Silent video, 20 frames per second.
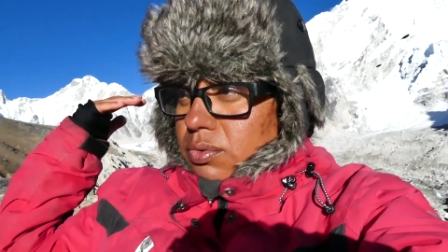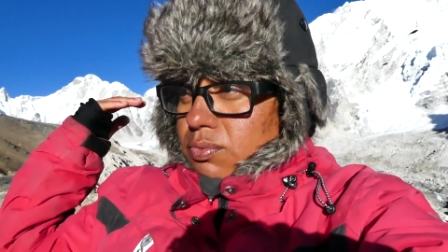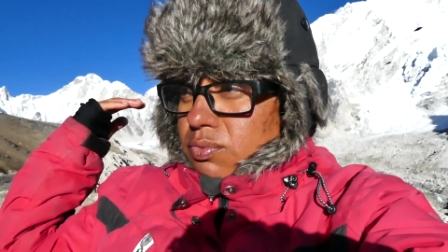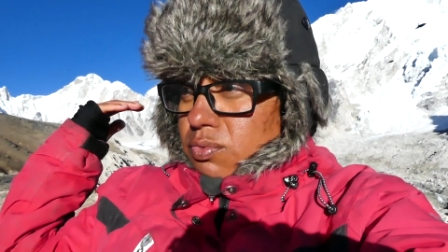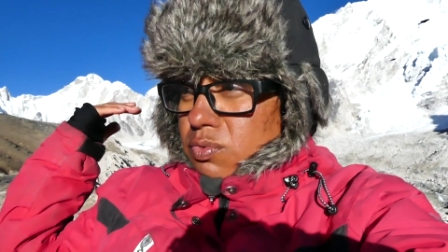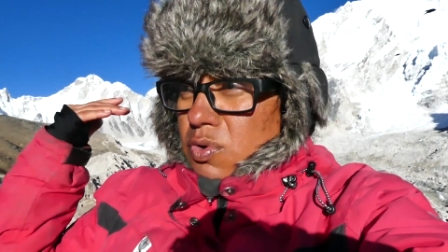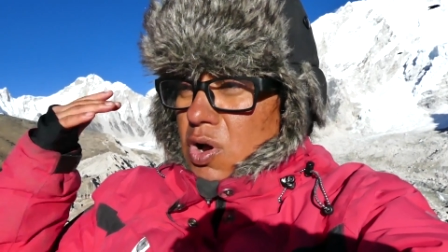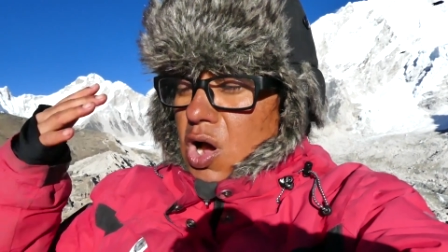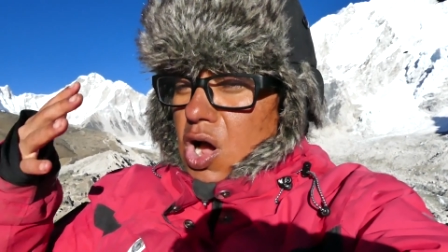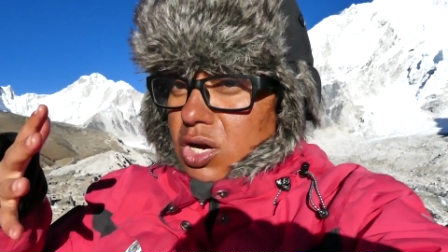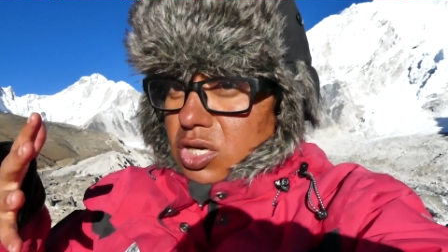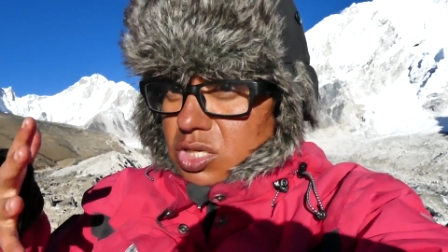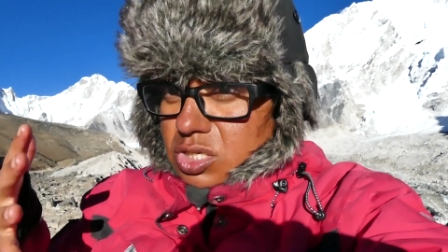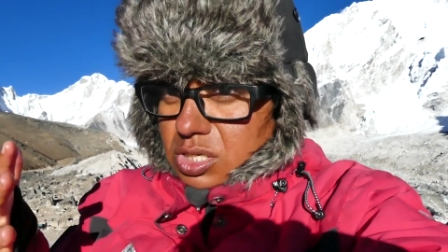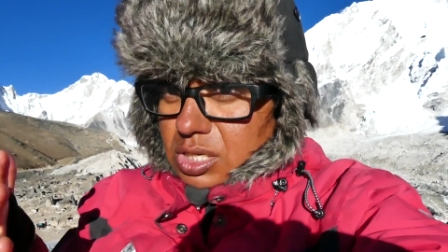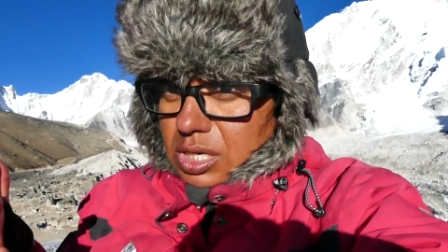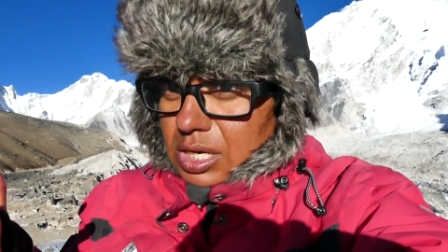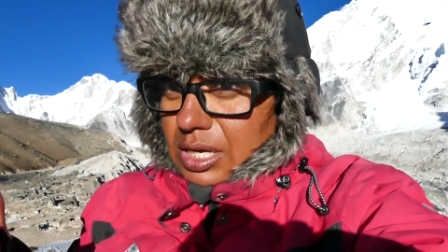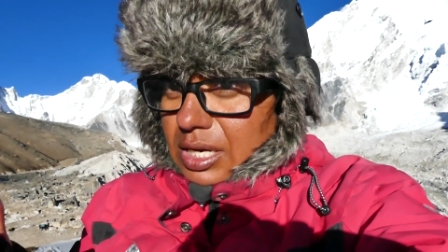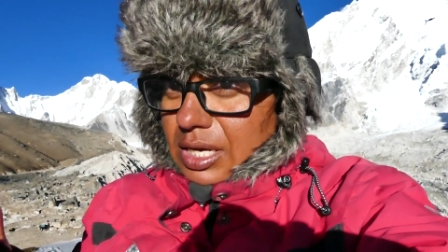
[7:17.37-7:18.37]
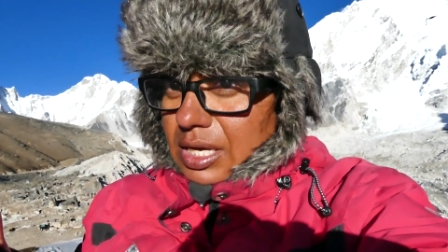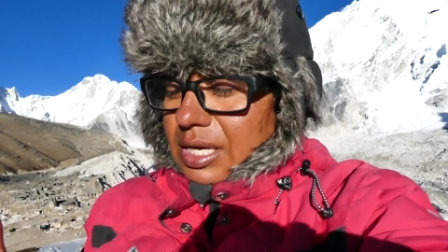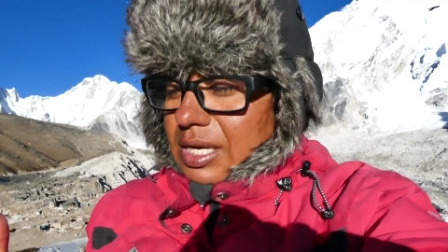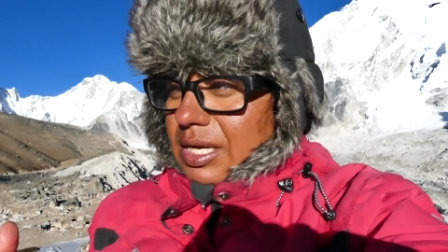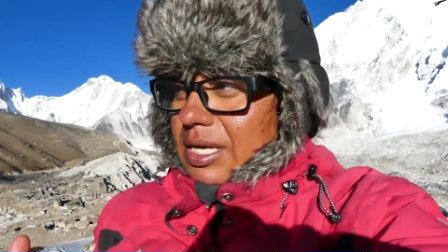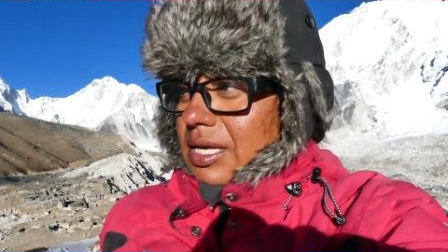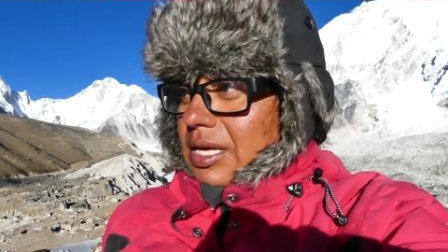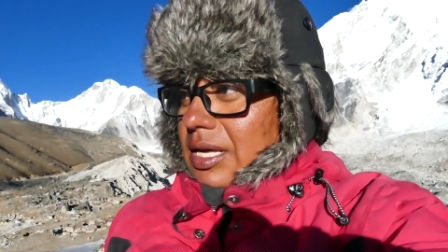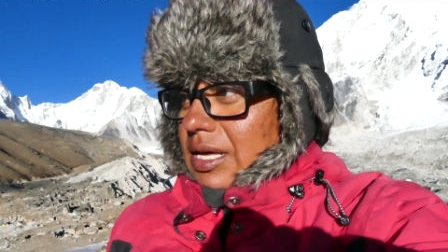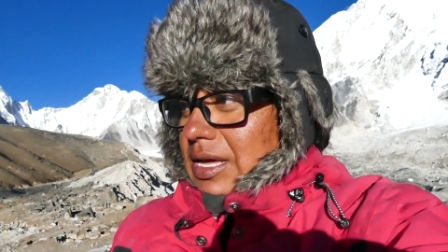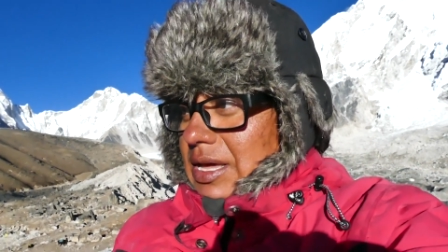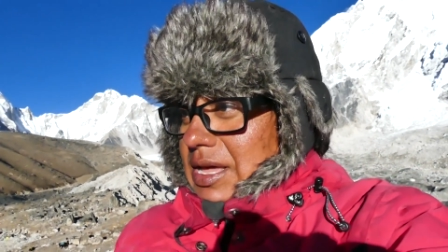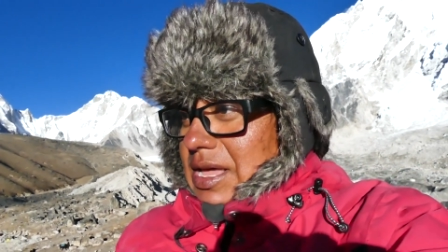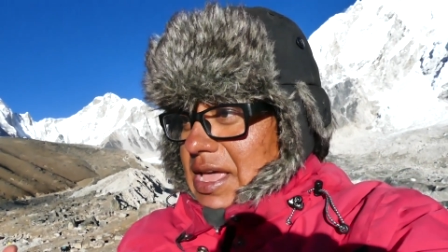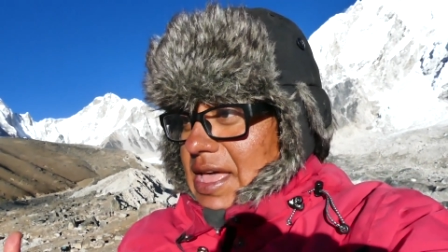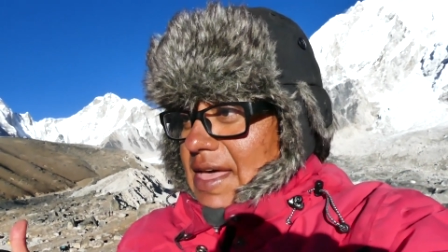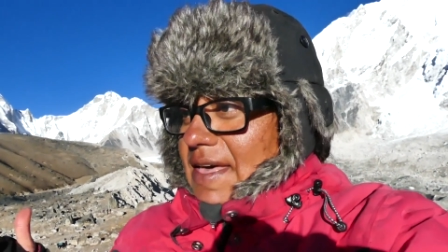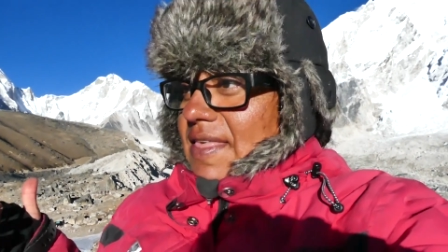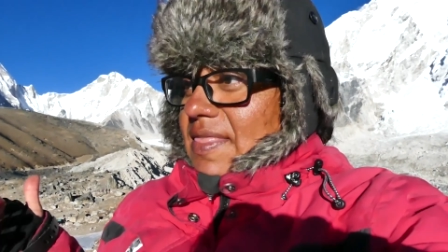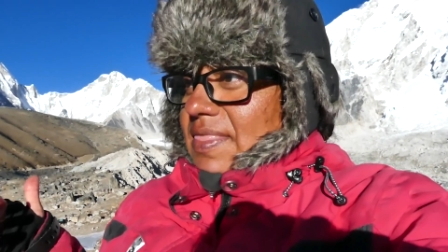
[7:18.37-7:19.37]
rocks.
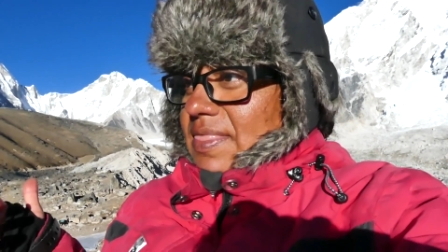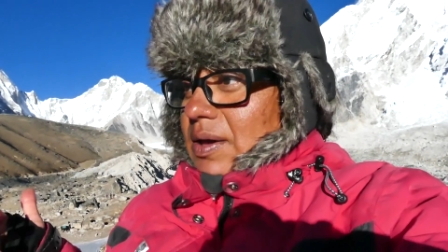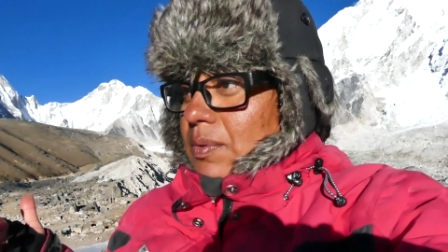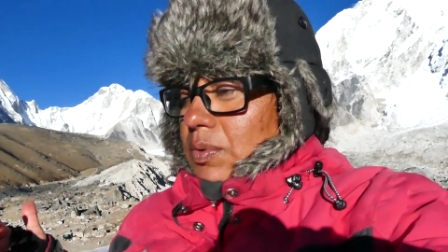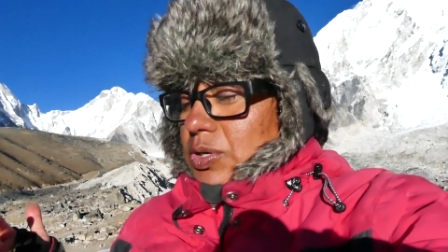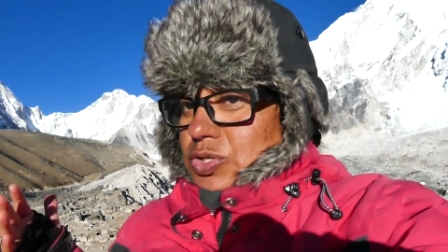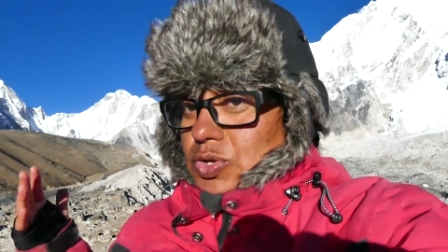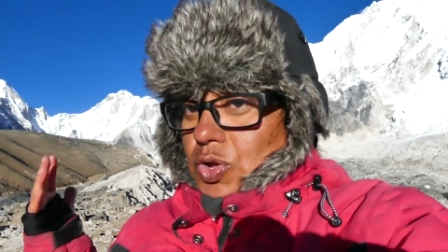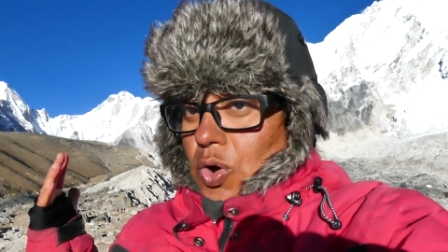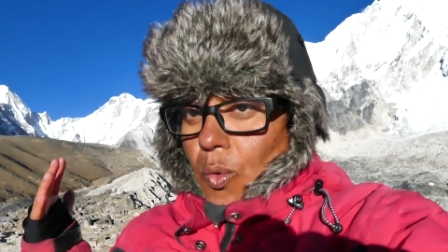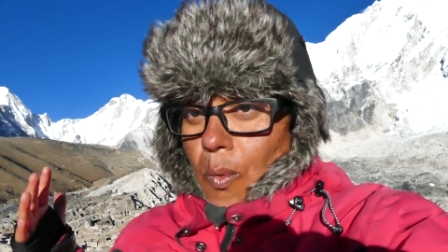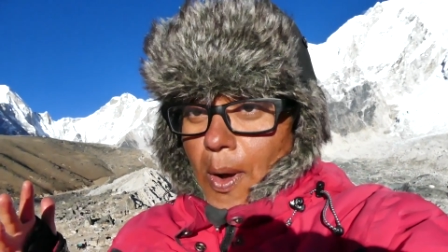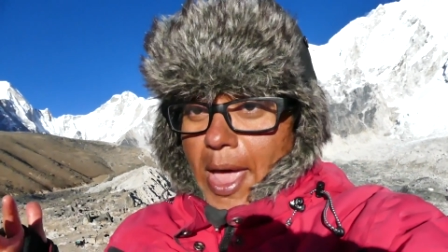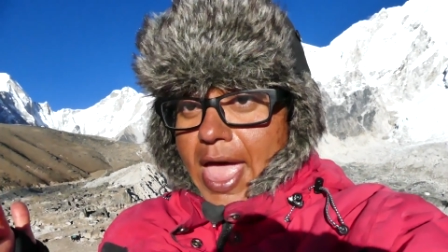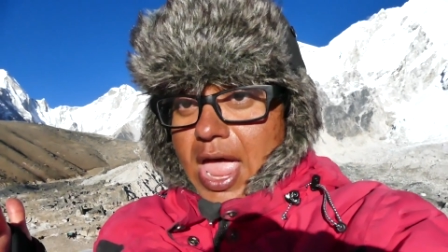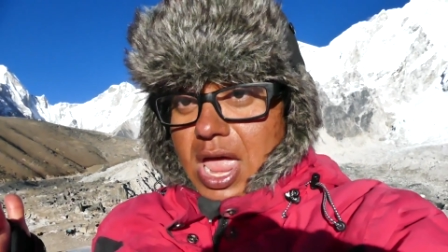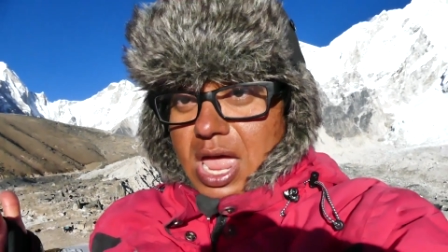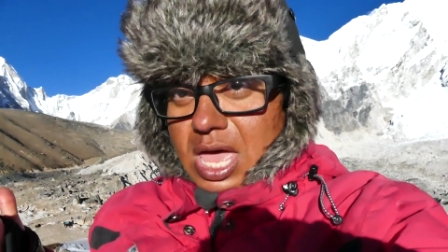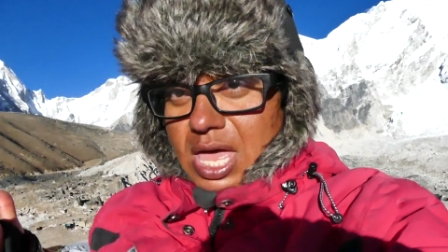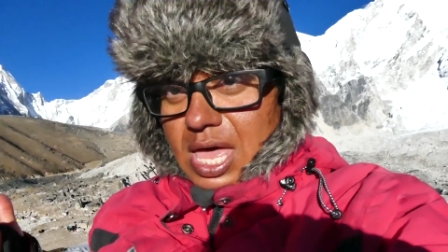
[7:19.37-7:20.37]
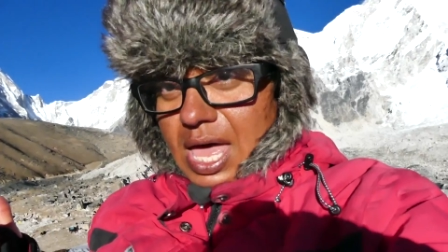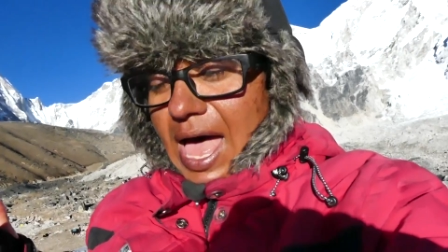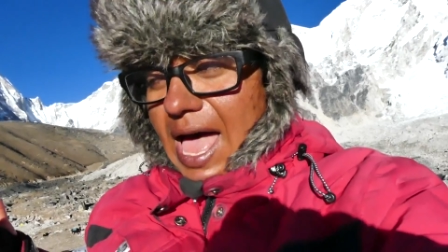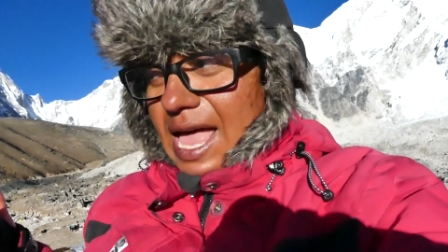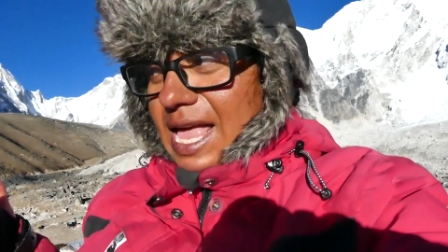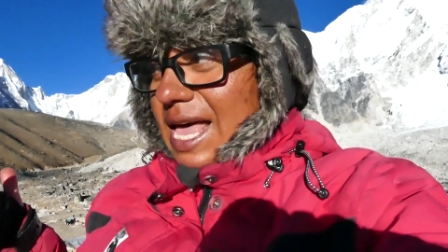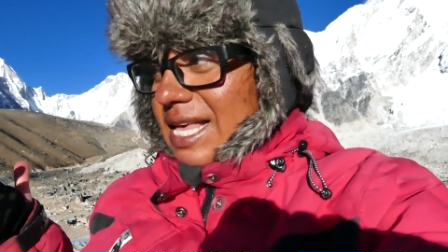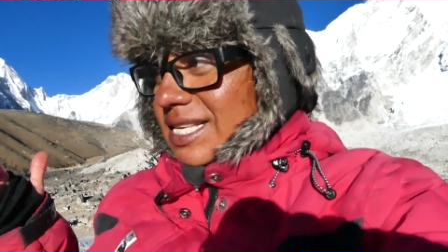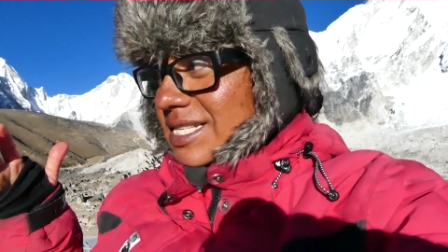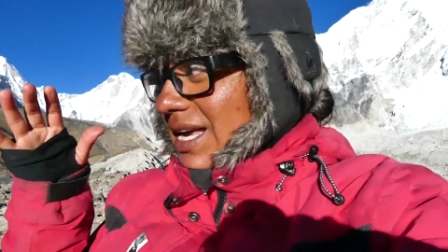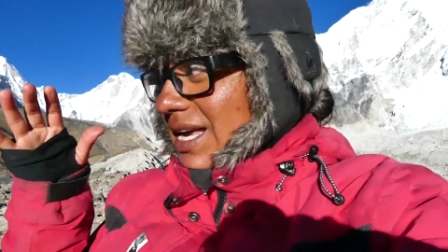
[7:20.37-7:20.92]
There was no way. I asked